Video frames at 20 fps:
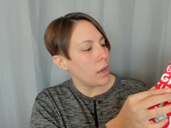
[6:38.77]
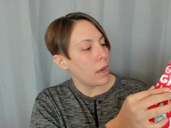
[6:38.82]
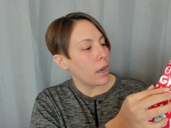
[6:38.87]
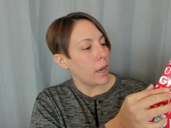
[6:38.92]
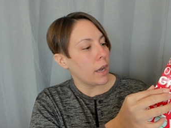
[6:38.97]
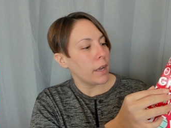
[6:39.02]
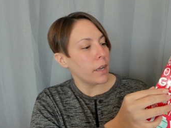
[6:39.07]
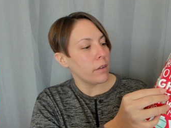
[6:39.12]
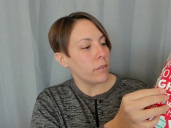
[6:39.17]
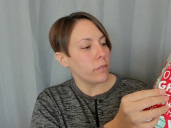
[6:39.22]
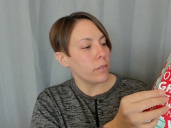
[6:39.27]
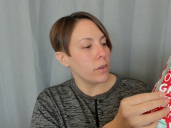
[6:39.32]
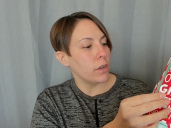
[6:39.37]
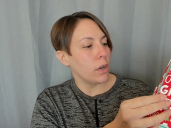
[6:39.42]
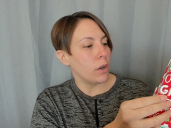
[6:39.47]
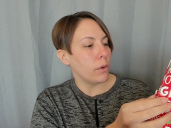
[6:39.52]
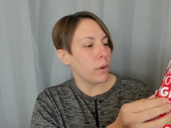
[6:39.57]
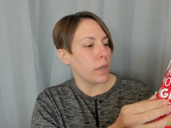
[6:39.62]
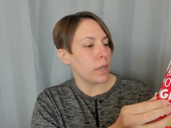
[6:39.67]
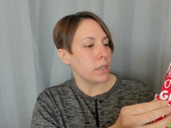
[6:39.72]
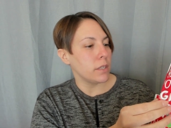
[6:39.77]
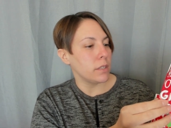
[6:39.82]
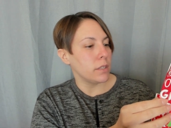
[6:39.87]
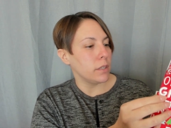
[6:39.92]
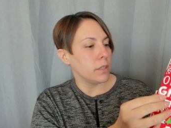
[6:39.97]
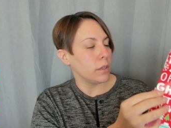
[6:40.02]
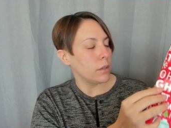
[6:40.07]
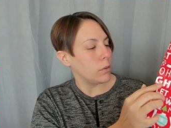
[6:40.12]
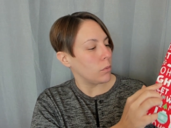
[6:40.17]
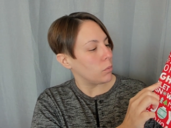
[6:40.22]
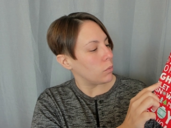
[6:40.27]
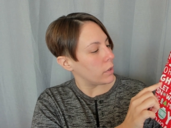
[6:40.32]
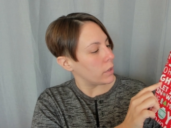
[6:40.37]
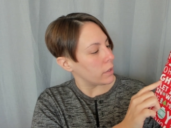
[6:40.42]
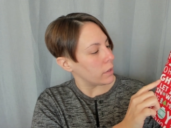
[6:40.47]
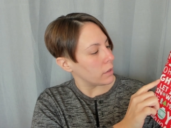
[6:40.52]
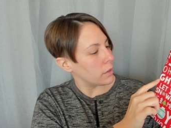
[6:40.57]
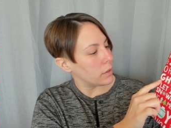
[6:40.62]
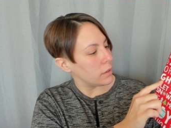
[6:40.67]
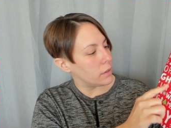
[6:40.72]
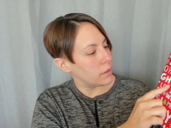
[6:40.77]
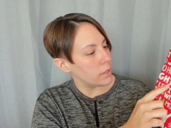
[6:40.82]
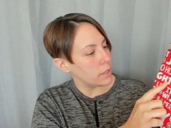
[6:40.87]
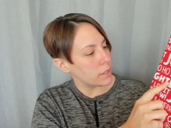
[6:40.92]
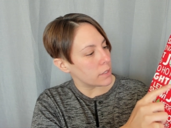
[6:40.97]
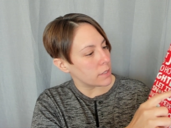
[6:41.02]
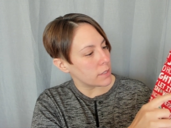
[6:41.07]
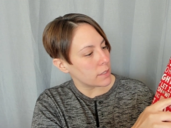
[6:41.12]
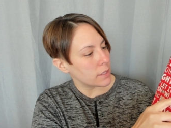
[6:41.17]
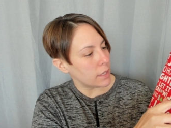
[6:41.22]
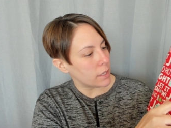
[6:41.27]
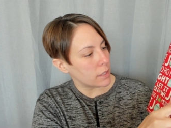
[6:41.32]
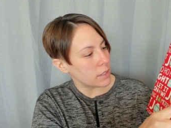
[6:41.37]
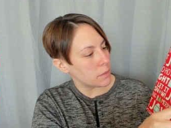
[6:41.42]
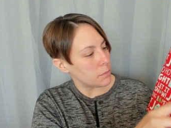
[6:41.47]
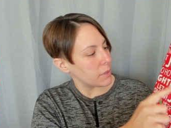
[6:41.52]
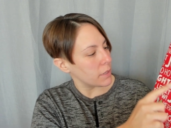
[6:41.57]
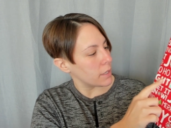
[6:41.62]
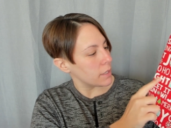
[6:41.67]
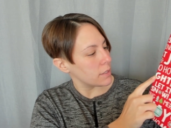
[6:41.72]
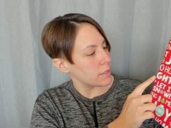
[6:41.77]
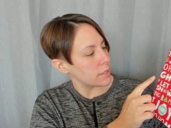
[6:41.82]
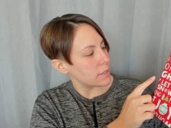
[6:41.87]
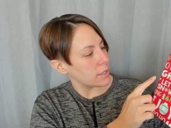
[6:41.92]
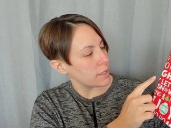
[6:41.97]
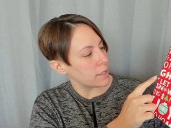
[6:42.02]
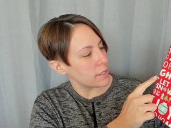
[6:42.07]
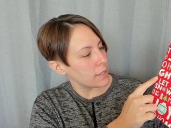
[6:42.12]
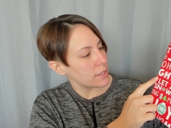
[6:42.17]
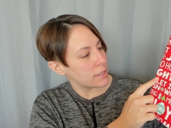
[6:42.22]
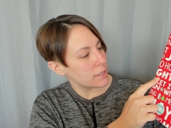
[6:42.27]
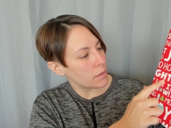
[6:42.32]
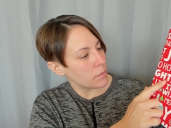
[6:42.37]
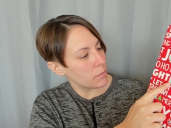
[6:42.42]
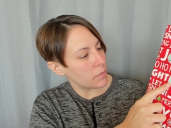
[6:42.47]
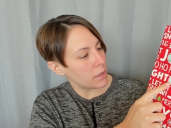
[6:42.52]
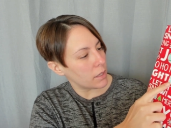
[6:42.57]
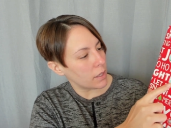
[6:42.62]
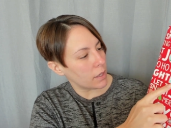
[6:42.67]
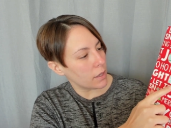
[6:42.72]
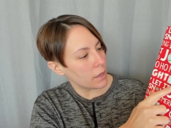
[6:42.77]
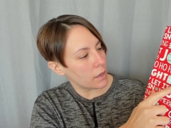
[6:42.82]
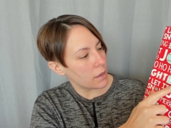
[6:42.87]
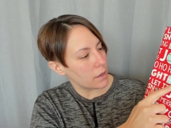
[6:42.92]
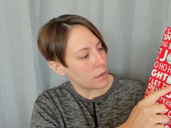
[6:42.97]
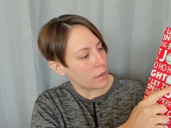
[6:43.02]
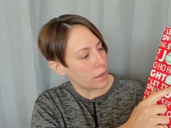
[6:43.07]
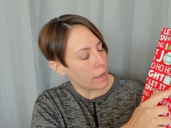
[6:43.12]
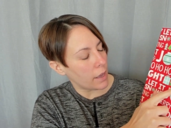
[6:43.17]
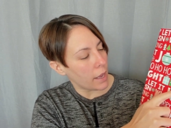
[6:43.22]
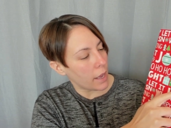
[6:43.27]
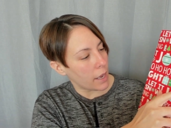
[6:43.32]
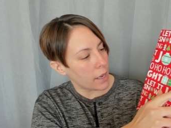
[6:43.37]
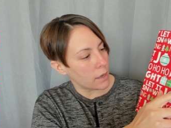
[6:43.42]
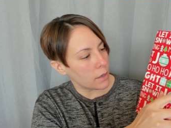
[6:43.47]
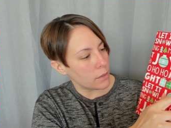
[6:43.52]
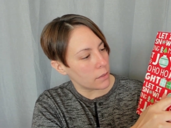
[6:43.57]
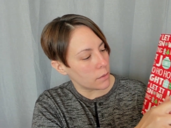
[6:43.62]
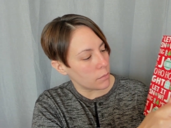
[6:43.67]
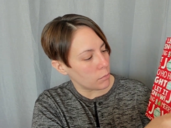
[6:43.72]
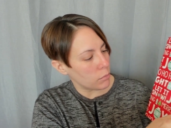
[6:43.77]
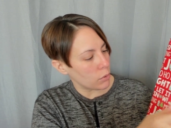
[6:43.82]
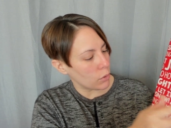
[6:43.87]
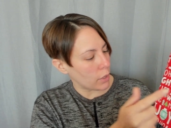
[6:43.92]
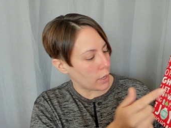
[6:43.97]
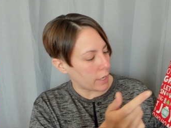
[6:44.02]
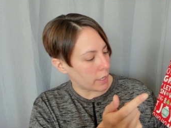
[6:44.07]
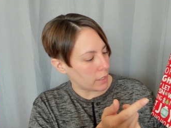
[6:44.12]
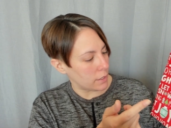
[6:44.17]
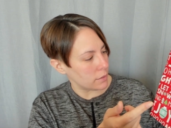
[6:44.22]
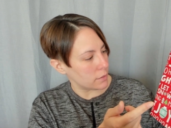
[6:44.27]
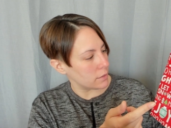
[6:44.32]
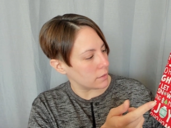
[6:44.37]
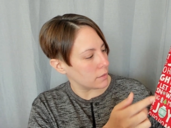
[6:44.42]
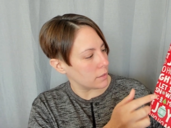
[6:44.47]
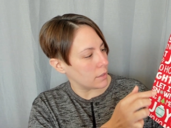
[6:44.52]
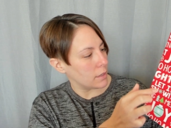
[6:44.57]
I have no idea what this says, because it says something and bright,